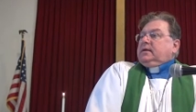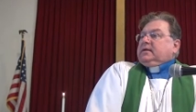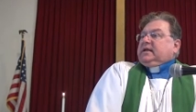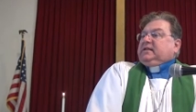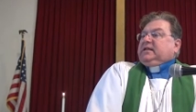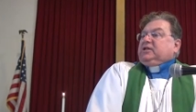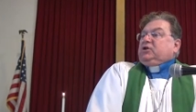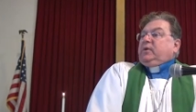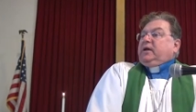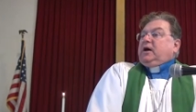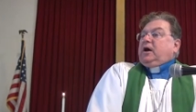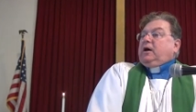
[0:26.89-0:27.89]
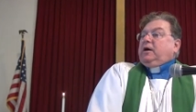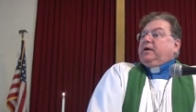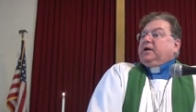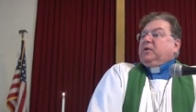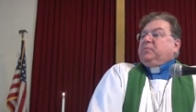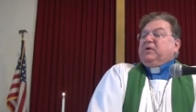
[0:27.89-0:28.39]
Continuing
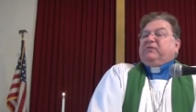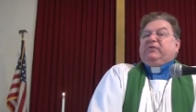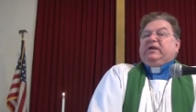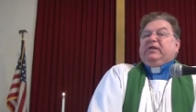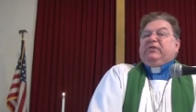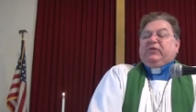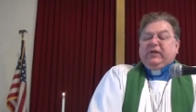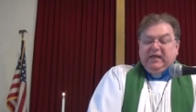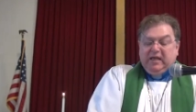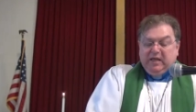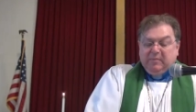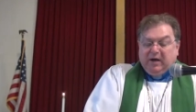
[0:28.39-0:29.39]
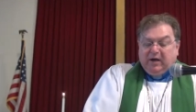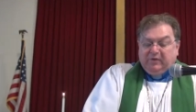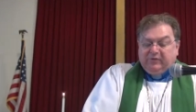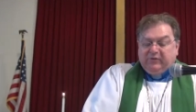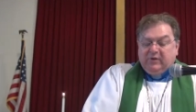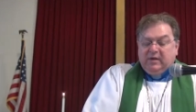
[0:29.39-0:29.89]
our Epiphany theme
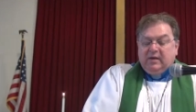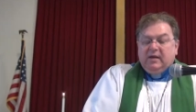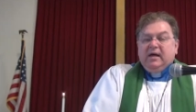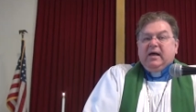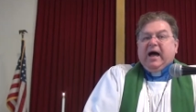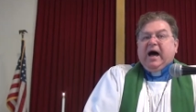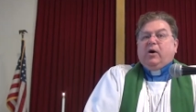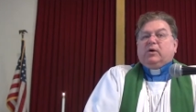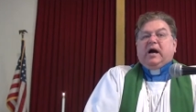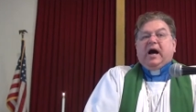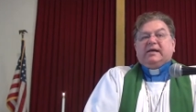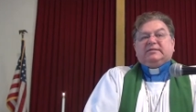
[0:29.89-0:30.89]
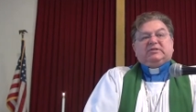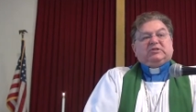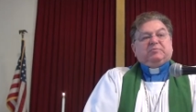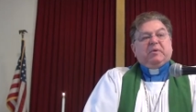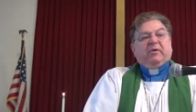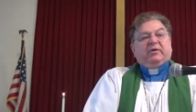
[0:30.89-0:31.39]
of how God's
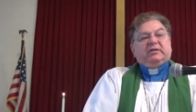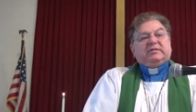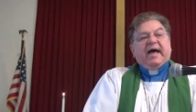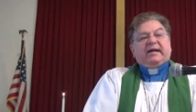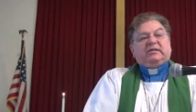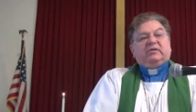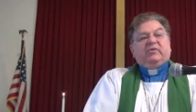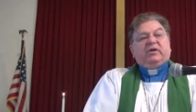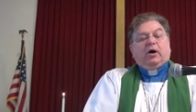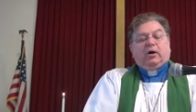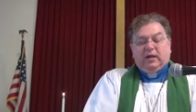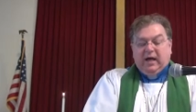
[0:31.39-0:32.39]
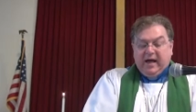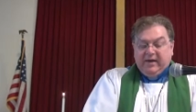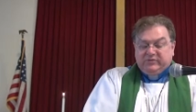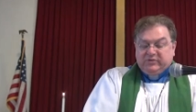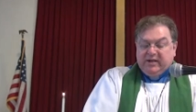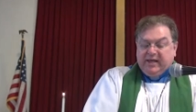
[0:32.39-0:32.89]
Spirit is active in our
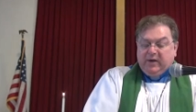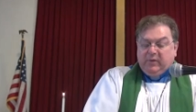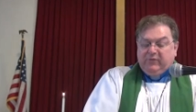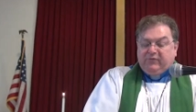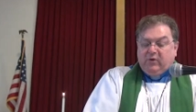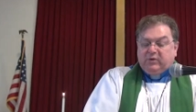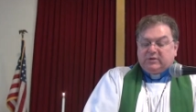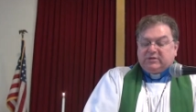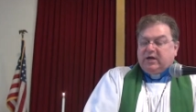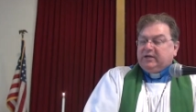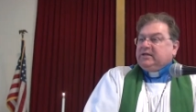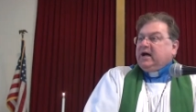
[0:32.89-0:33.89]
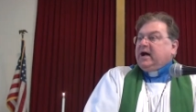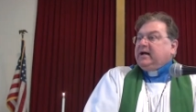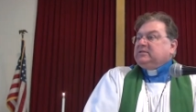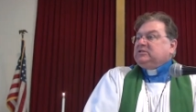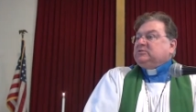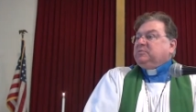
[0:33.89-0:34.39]
lives. Today we focus on
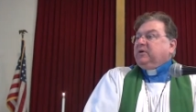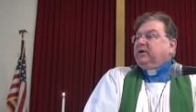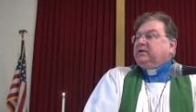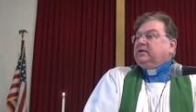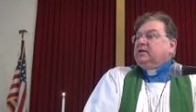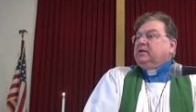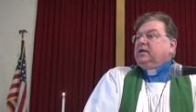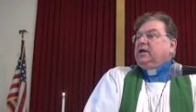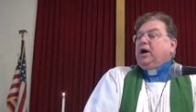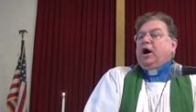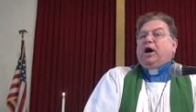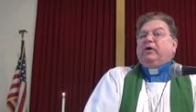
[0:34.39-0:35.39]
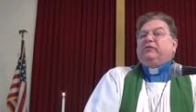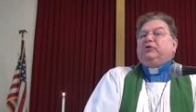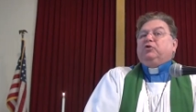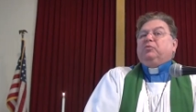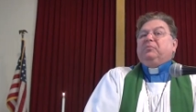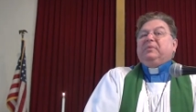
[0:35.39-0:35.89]
God's Spirit of
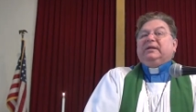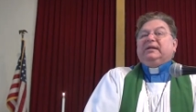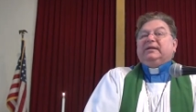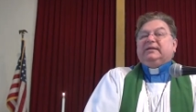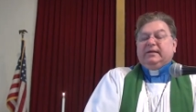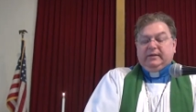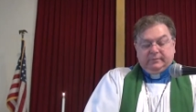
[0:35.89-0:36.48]
humility.